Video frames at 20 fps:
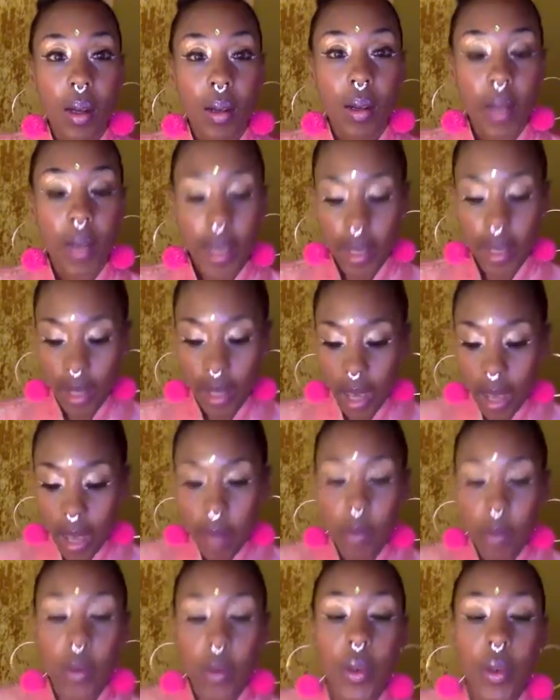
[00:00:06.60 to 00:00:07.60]
Okay,
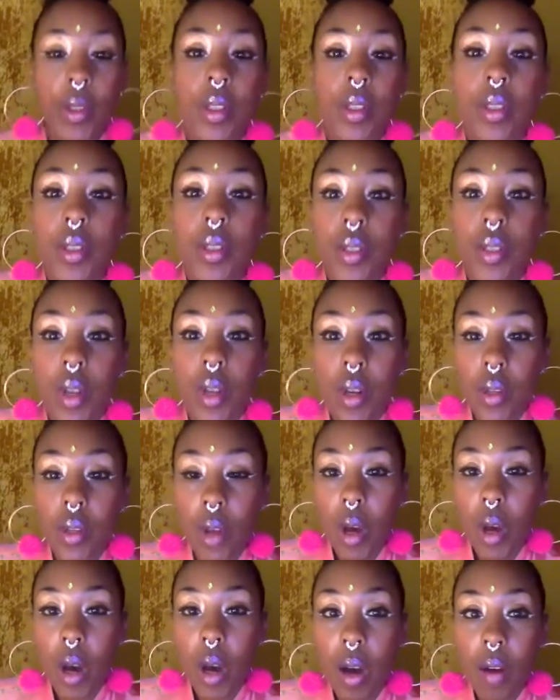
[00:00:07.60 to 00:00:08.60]
I'm going to start
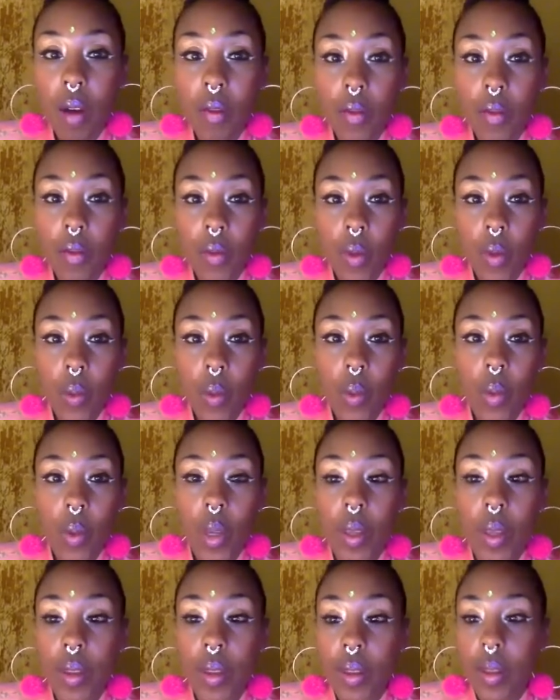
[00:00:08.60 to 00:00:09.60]
off
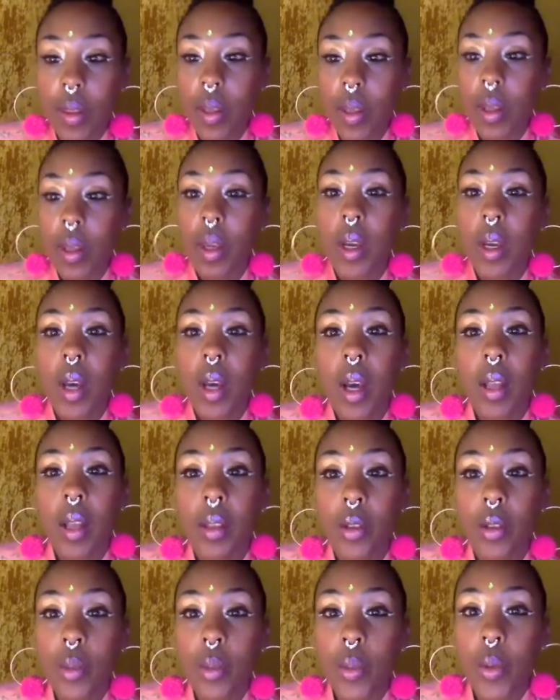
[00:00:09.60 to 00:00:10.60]
with a
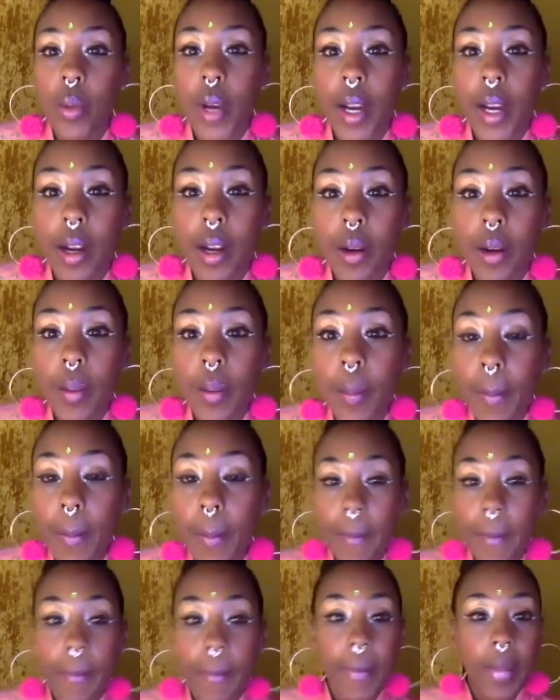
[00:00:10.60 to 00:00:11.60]
little prayer
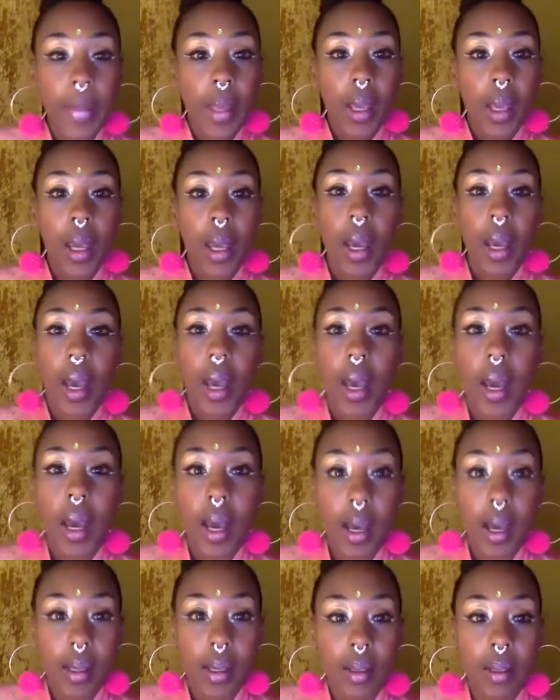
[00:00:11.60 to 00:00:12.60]

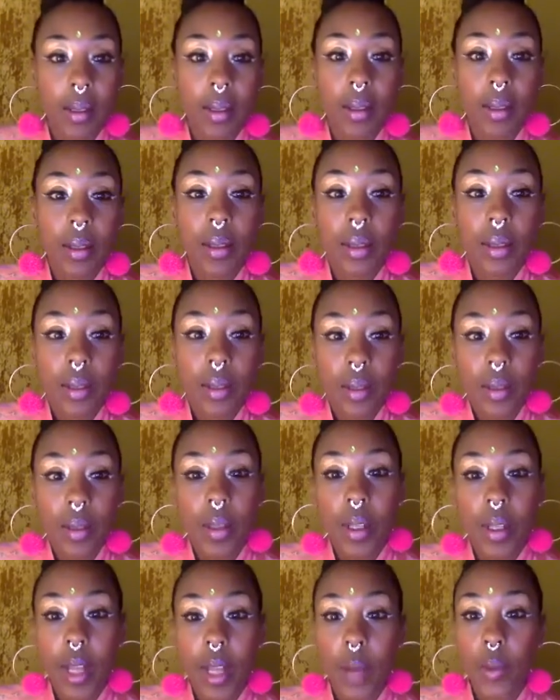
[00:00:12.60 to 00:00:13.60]
and
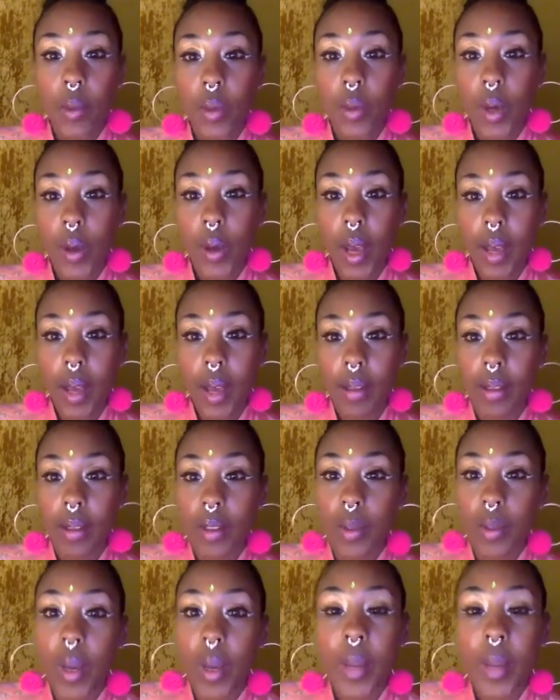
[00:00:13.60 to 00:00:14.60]
then I will go ahead and
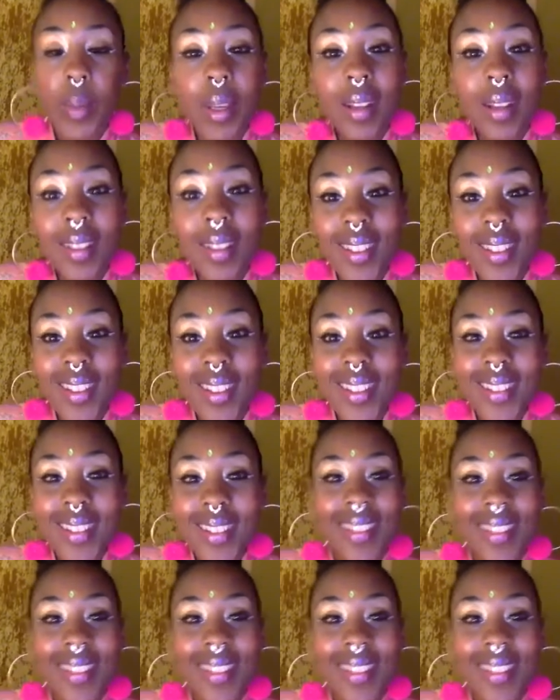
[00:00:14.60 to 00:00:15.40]
do my piece.